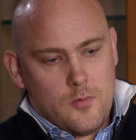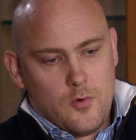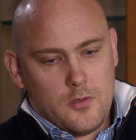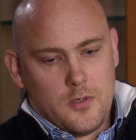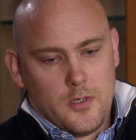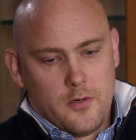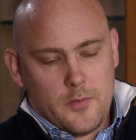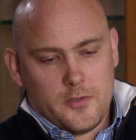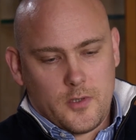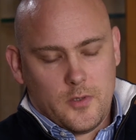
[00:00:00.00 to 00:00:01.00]
you want and you're
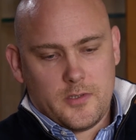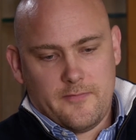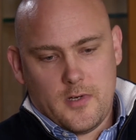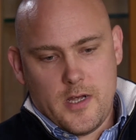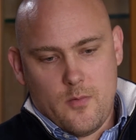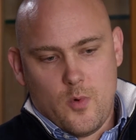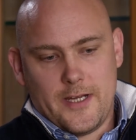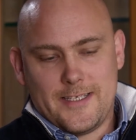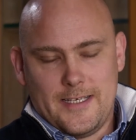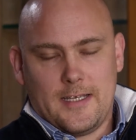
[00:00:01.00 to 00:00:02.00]
able to quantify it and
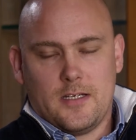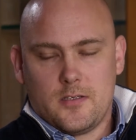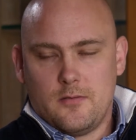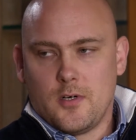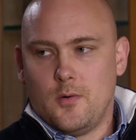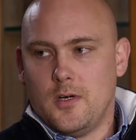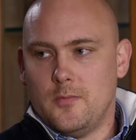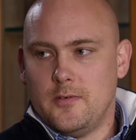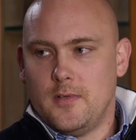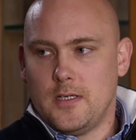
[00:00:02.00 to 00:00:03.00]
weight it against the
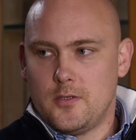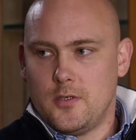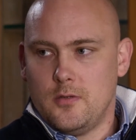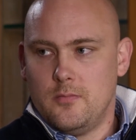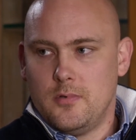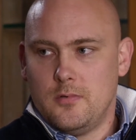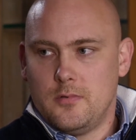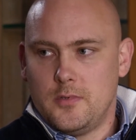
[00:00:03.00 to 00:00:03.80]
requirement of that job,